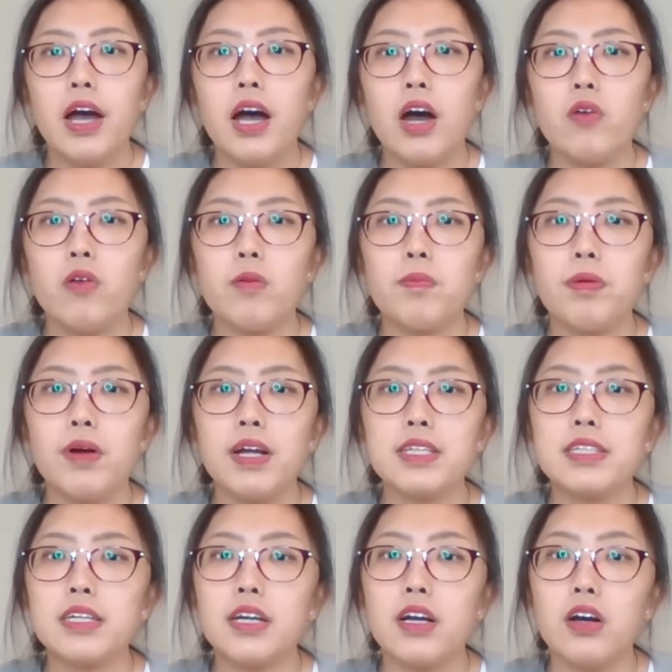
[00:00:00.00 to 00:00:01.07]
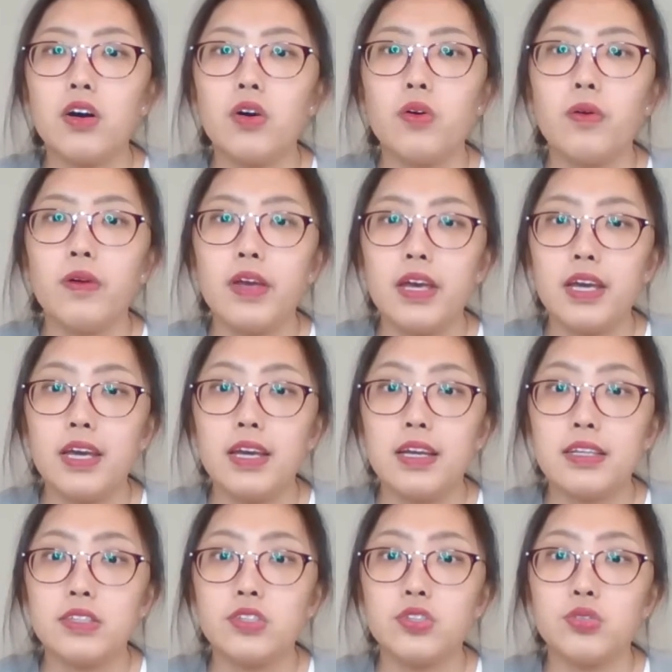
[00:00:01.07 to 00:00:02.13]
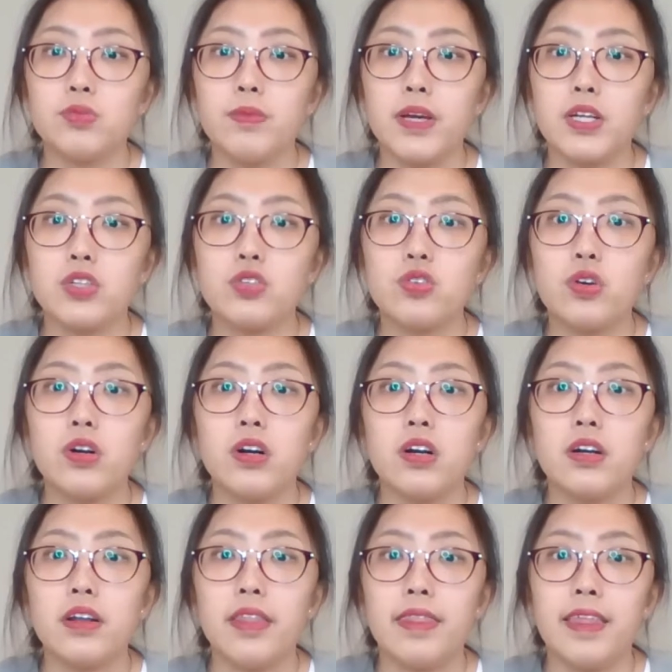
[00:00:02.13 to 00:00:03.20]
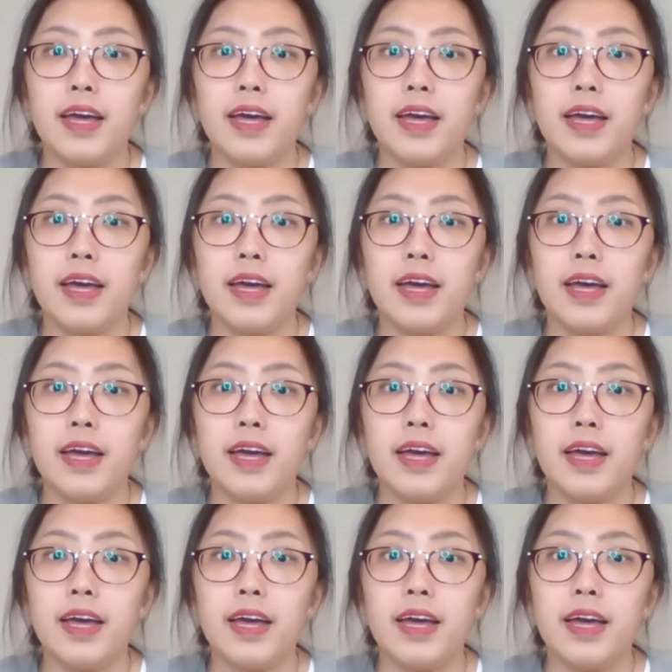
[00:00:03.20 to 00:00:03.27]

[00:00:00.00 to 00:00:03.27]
Our present goal is to make sure